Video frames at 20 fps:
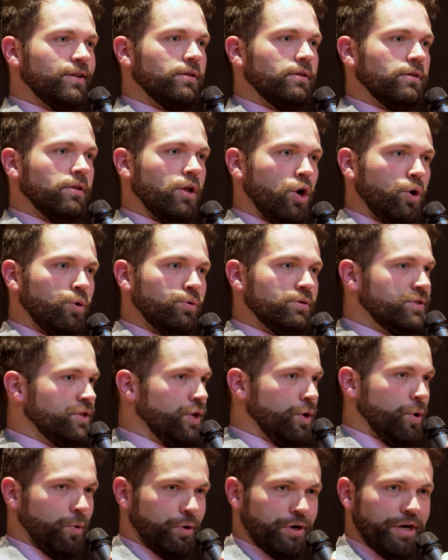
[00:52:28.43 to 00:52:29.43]
low
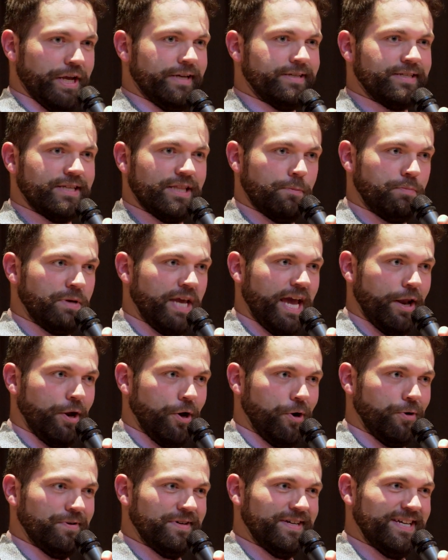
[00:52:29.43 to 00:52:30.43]
sonorities in the
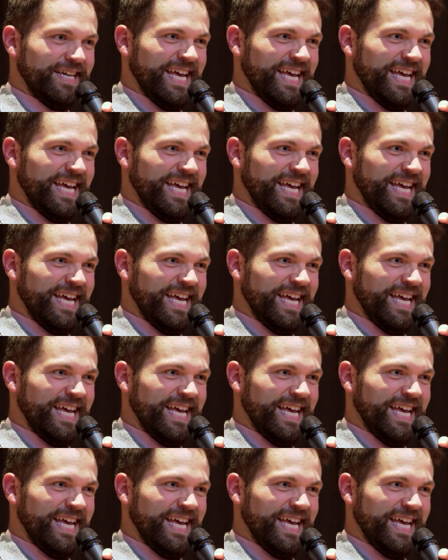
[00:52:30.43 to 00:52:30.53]
piano,